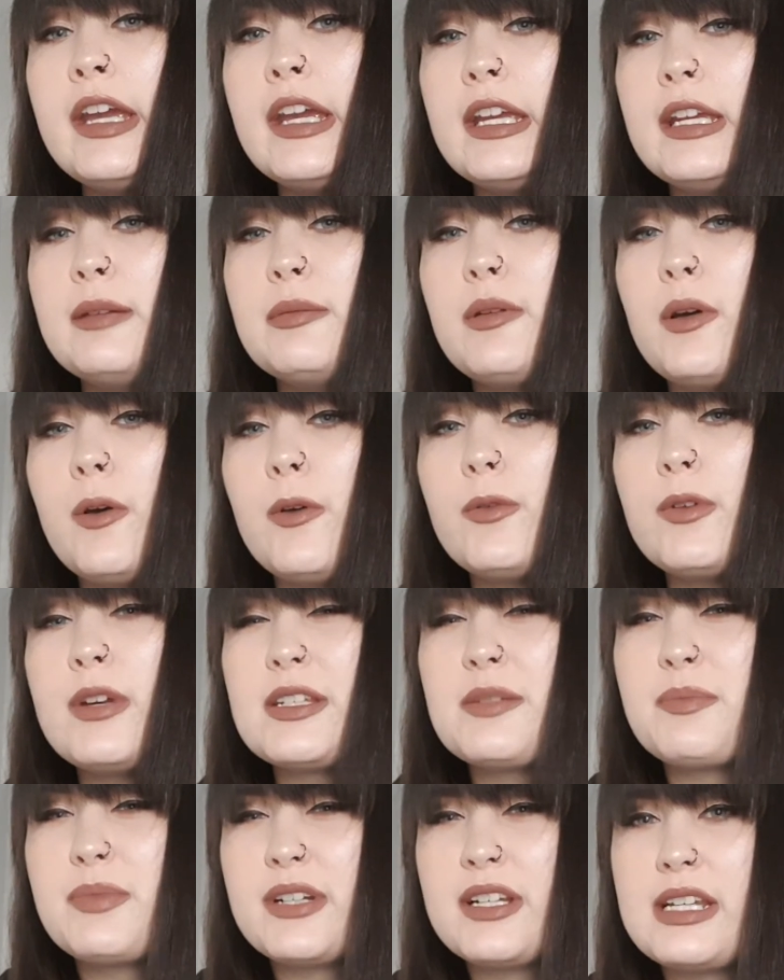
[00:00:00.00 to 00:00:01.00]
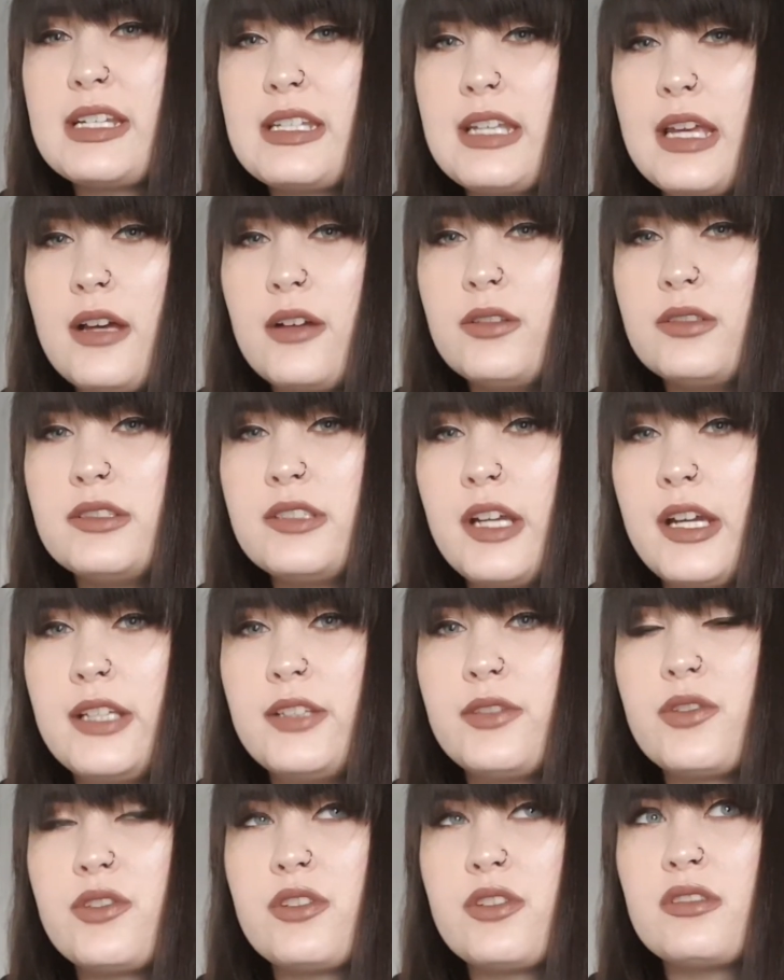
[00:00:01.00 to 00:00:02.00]
He always brings out
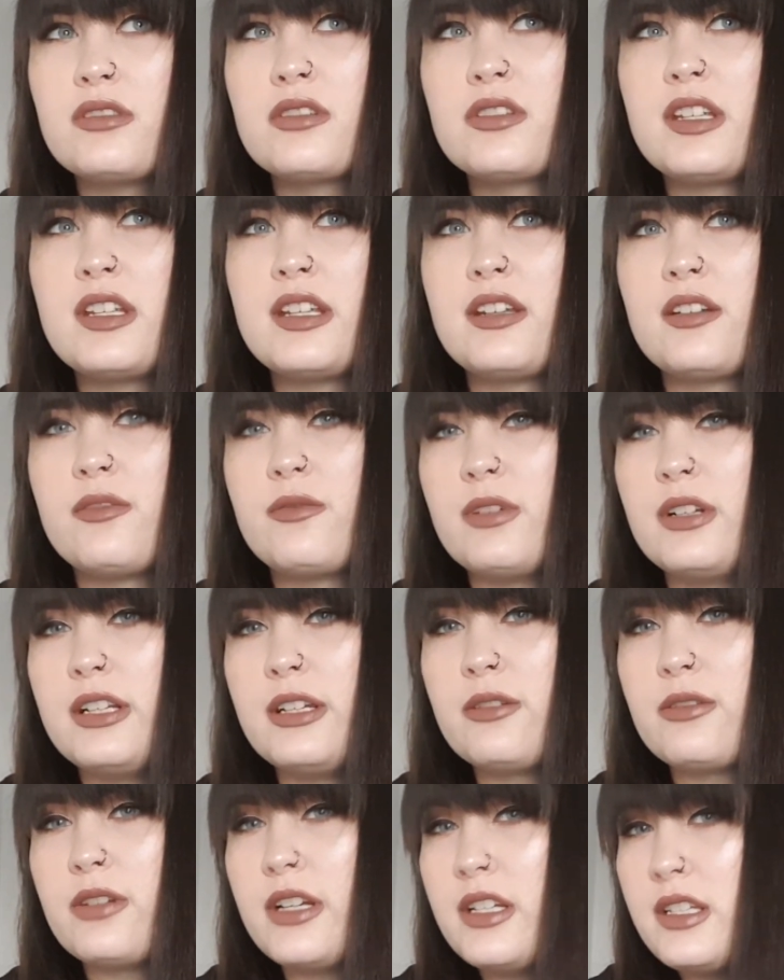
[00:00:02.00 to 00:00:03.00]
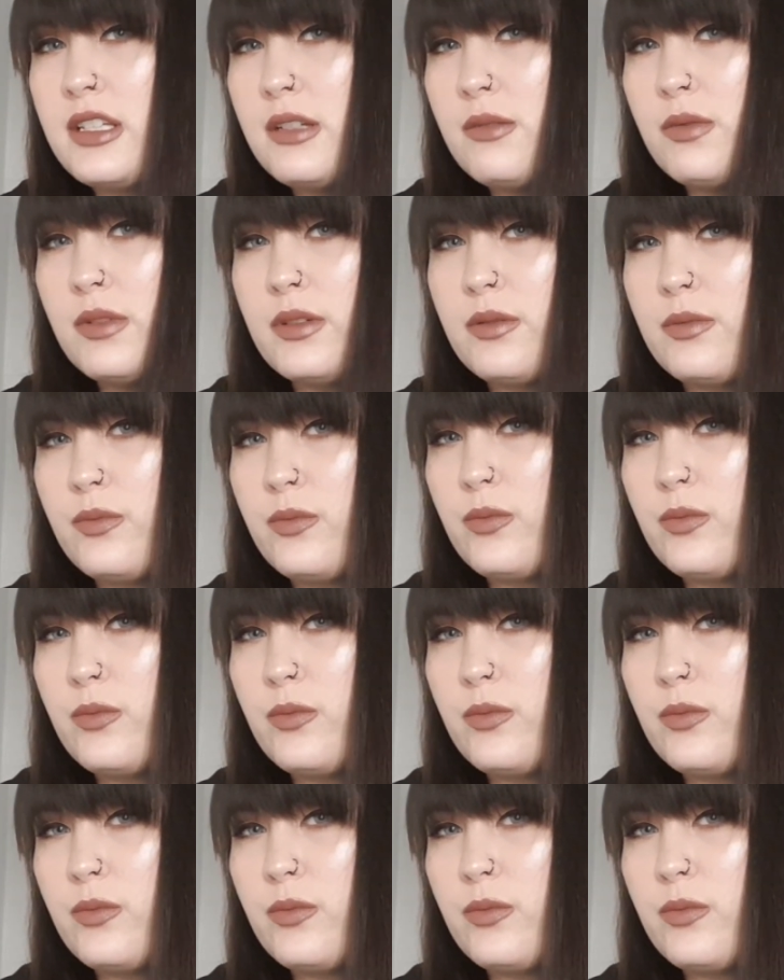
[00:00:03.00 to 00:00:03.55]
title songs that are really crazy with